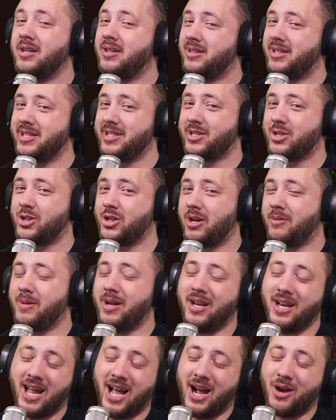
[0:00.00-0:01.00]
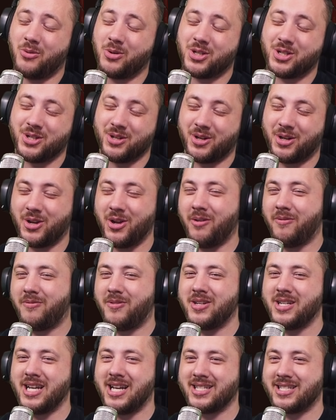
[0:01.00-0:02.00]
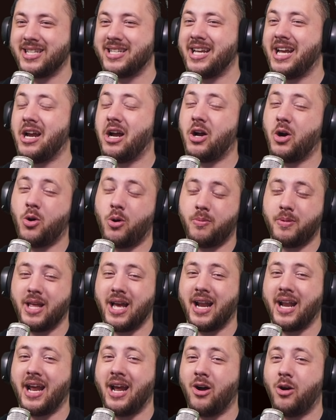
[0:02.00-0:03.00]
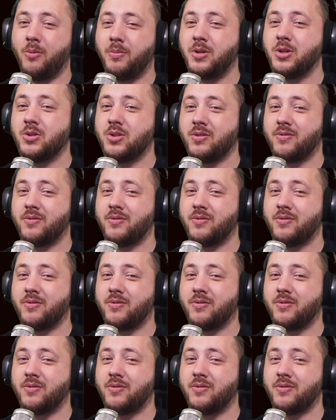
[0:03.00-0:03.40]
Ladies and gentlemen, I wish you a good, fantastic day. I hope that helped you to